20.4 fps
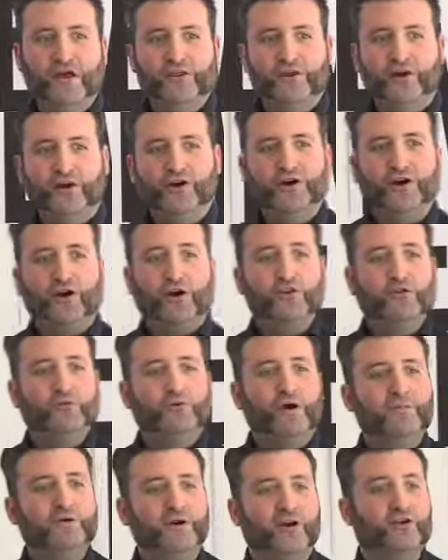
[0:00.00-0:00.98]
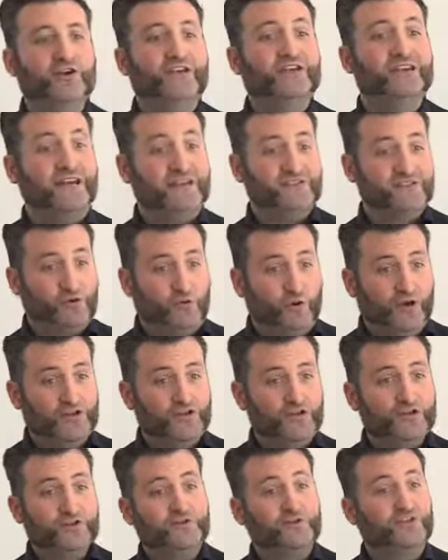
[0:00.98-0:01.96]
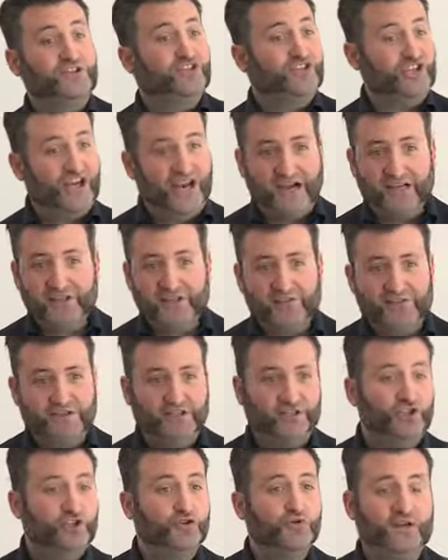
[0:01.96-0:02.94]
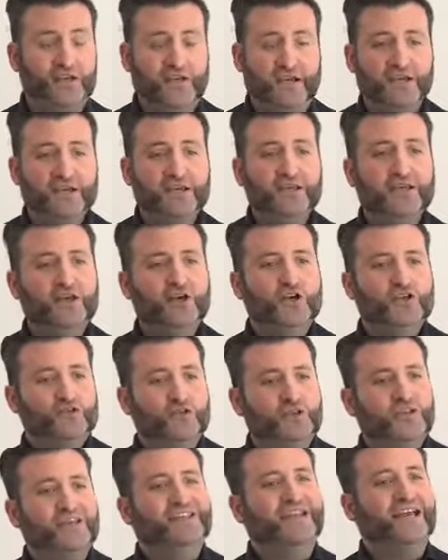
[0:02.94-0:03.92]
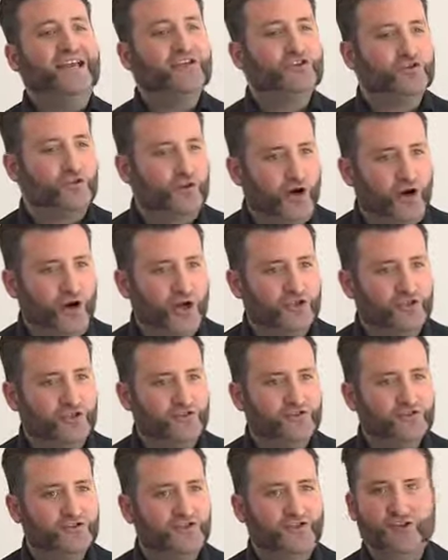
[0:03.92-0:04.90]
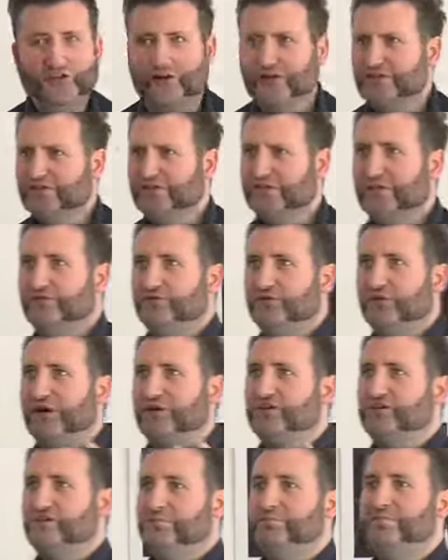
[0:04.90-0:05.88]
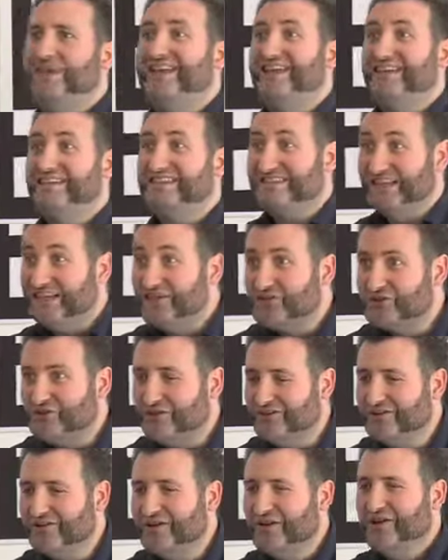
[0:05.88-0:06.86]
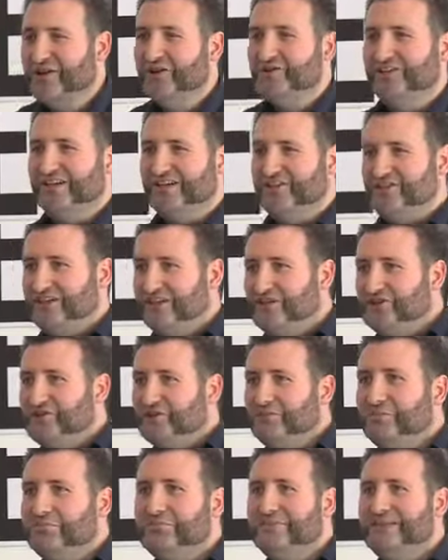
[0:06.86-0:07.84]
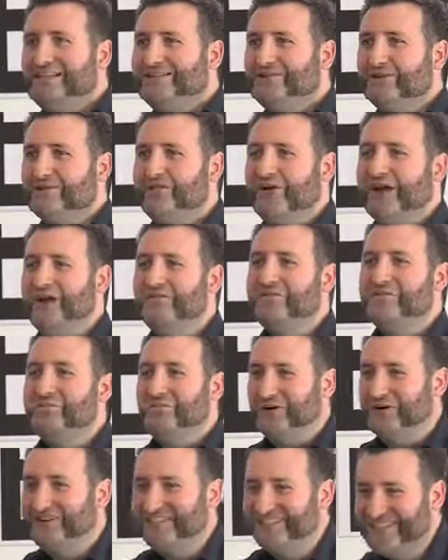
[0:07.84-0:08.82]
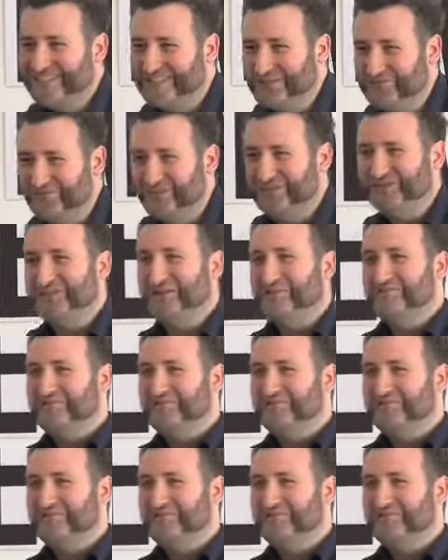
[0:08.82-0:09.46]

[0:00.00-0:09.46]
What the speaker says: Now, on the webinar, you can ask questions, a chat and a Q&A to engage your audience. You can also see if they're actually paying attention. There's an attention meter for every participant.